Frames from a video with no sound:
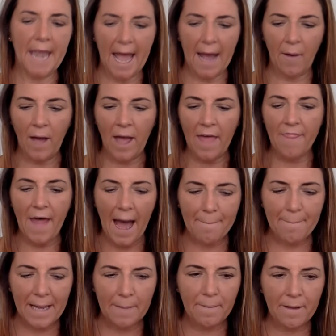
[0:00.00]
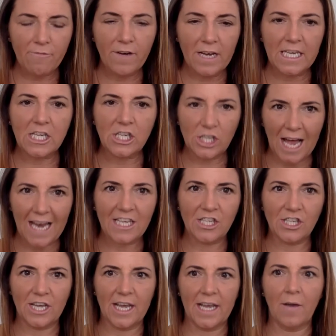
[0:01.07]
Now, that may be really
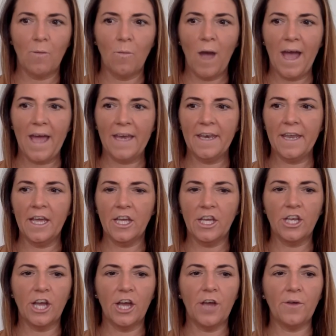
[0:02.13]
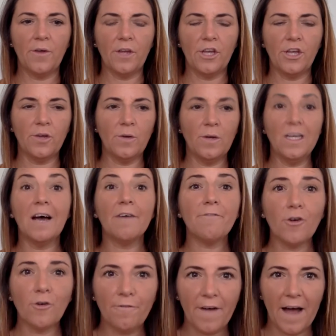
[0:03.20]
challenging when, you know, you
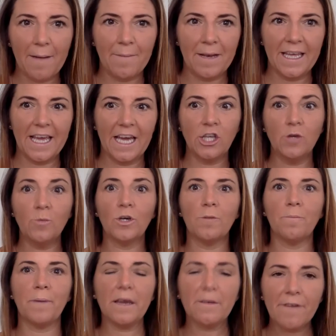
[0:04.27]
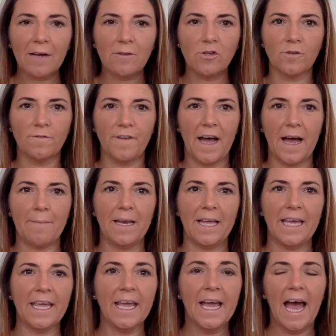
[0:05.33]
love your family and you want to be around your
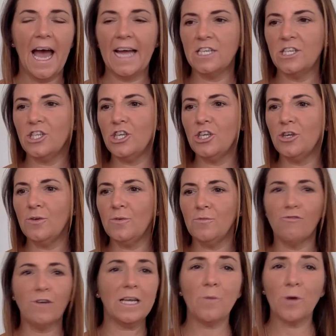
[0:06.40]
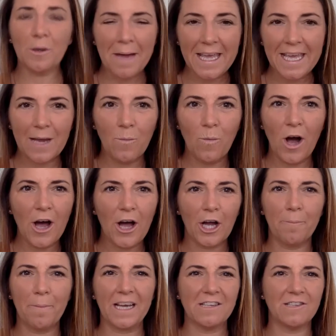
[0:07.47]
family and you really want to make it
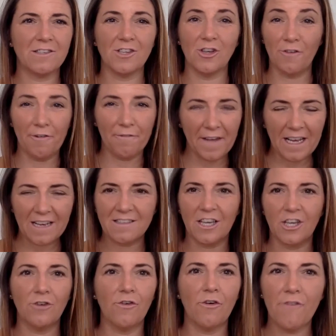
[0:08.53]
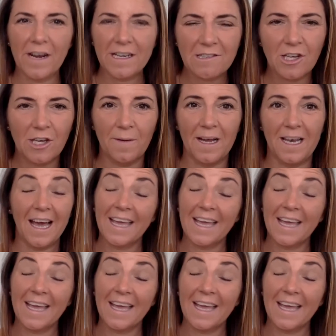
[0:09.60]
work because you're a fixer, you're a rescuer.